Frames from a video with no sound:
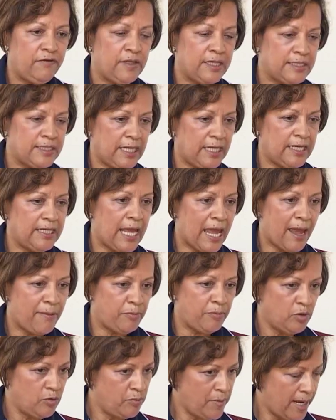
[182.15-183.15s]
if there's any
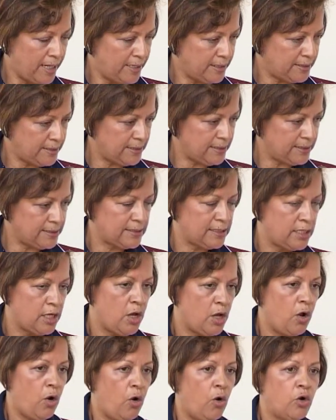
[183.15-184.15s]
abnormalities.
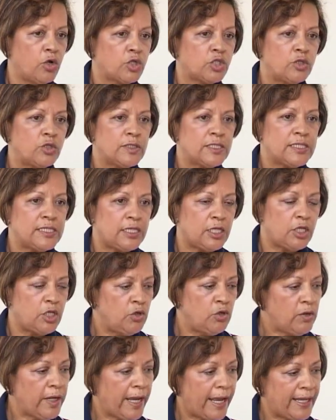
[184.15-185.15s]
Also
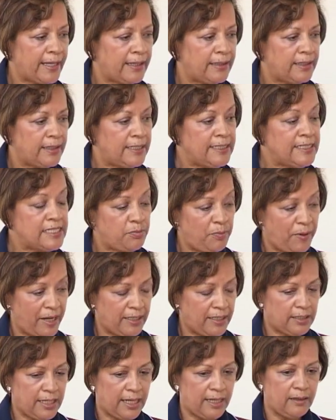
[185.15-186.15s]
look and
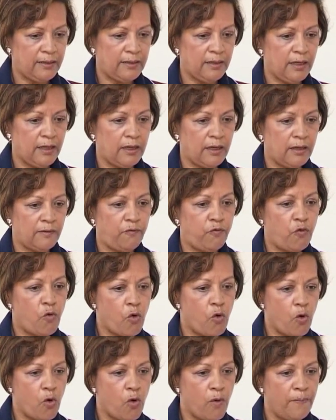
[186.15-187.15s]
inspect
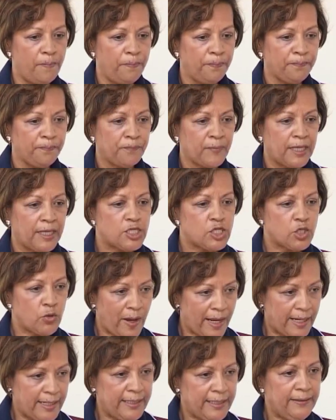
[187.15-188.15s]
for
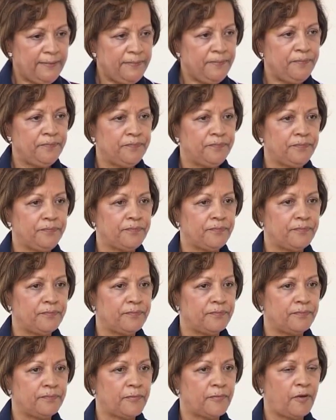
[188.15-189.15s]
swelling,
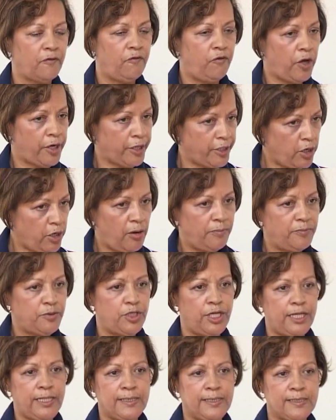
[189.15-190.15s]
foreign
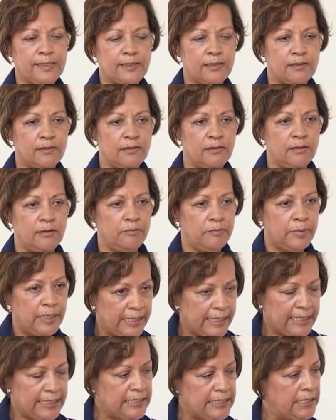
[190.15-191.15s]
objects,
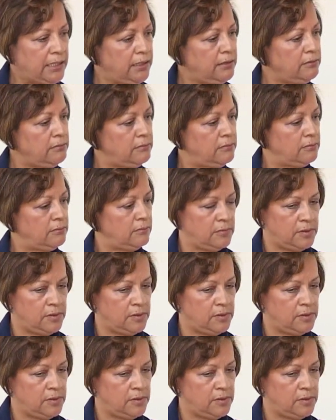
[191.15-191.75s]
bleeding,